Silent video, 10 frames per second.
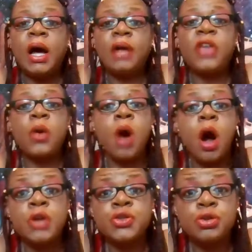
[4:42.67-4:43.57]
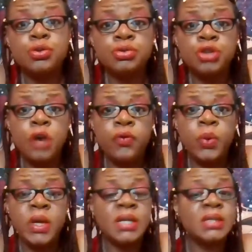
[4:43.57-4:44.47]
they were also Jehovah's
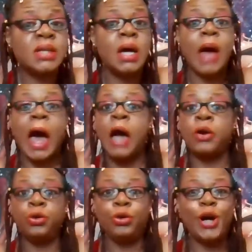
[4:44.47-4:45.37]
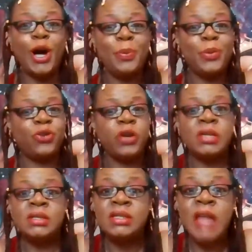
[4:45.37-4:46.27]
Witness. I grew up, if
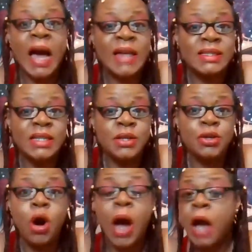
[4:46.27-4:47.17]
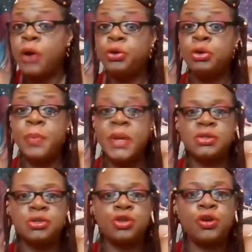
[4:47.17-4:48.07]
you guys didn't know, I grew up as
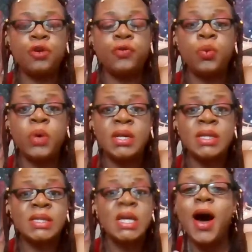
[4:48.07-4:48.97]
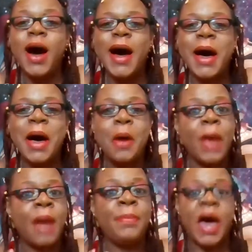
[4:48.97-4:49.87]
a Jehovah's Witness.
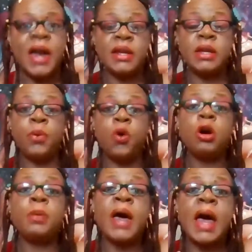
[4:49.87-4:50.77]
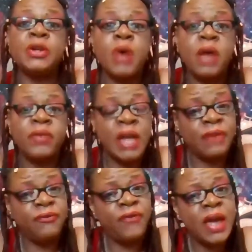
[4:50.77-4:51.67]
I'm not anymore, but I do have a lot
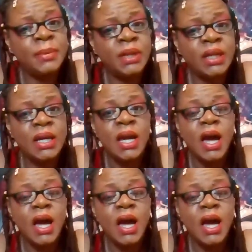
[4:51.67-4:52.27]
of family